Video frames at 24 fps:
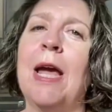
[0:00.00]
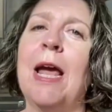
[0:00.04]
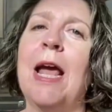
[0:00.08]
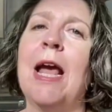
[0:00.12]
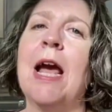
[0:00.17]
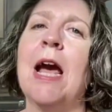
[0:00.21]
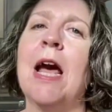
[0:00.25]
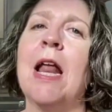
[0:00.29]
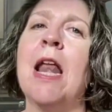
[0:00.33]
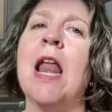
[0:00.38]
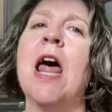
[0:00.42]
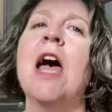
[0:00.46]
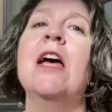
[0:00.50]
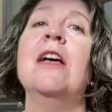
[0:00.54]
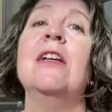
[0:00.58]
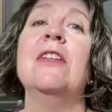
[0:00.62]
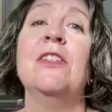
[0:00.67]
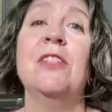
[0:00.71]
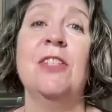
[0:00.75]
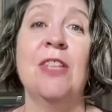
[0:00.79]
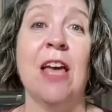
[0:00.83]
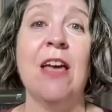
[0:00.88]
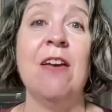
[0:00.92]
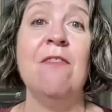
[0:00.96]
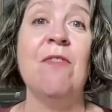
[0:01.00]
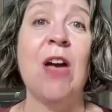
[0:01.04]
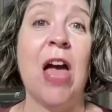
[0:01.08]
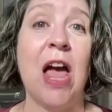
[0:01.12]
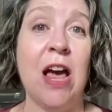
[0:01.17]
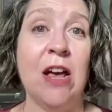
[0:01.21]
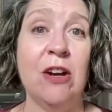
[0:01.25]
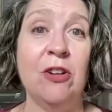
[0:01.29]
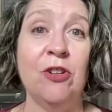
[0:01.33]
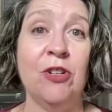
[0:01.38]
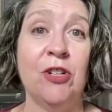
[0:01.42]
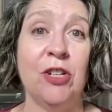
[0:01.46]
can save
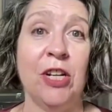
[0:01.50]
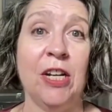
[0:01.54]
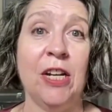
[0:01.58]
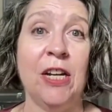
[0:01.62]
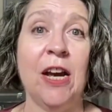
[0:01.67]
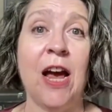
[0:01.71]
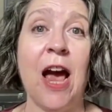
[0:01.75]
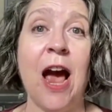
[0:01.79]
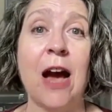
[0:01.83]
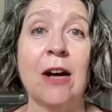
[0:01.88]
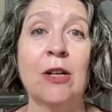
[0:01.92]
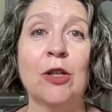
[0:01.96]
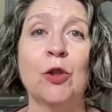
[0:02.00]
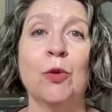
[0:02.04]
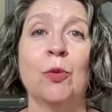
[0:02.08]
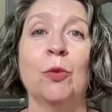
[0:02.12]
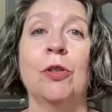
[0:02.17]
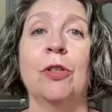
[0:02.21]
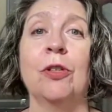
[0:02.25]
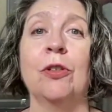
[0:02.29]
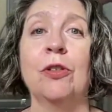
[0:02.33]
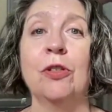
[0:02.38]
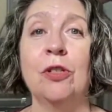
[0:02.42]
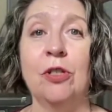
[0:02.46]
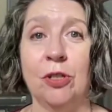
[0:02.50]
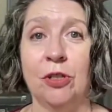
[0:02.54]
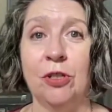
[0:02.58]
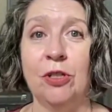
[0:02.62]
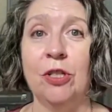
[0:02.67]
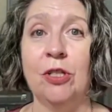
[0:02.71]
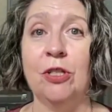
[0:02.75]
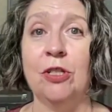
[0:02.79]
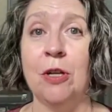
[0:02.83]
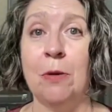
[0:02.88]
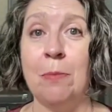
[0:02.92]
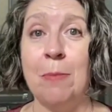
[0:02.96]
energy, actual
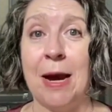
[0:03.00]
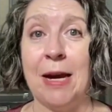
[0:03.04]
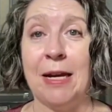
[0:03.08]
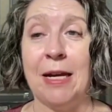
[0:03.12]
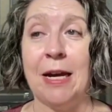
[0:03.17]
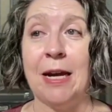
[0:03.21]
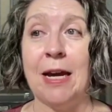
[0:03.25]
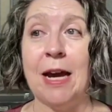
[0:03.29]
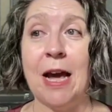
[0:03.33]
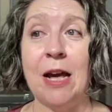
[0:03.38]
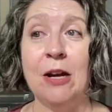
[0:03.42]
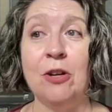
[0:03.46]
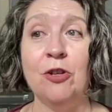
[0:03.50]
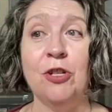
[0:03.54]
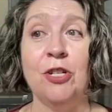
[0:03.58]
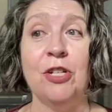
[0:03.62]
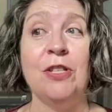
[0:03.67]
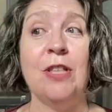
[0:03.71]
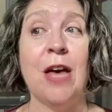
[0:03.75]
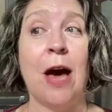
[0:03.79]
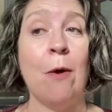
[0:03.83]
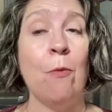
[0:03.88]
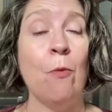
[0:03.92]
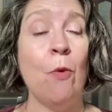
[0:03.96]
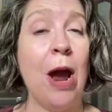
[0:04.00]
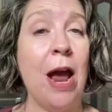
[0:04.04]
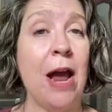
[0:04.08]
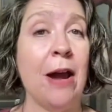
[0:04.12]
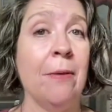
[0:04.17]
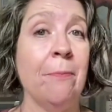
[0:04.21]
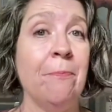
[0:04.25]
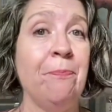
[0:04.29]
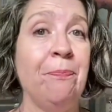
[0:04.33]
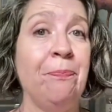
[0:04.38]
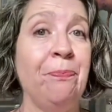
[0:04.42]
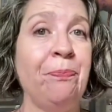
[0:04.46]
decision-making energy that way.